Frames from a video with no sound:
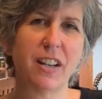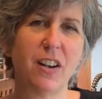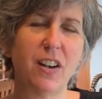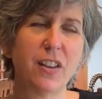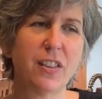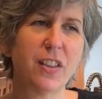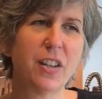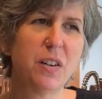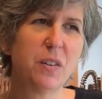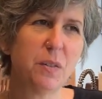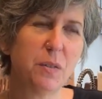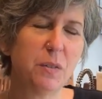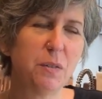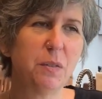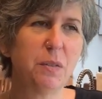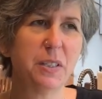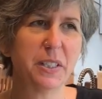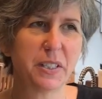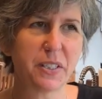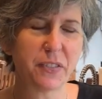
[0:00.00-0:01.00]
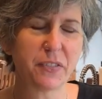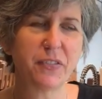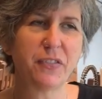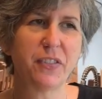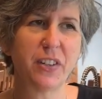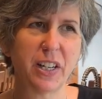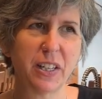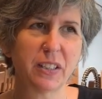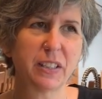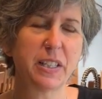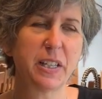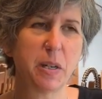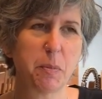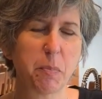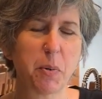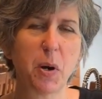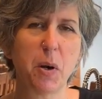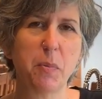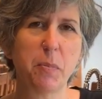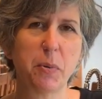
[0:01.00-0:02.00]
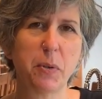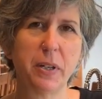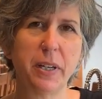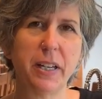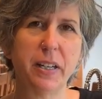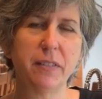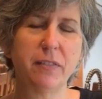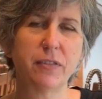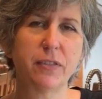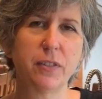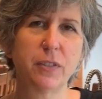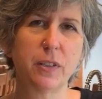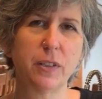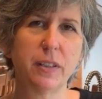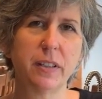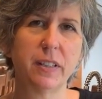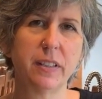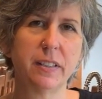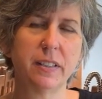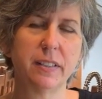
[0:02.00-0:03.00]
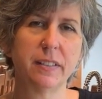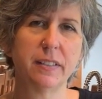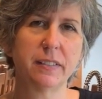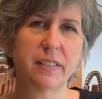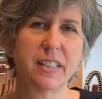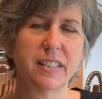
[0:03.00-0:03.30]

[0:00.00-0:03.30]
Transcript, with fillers: although it's fairly appropriate for the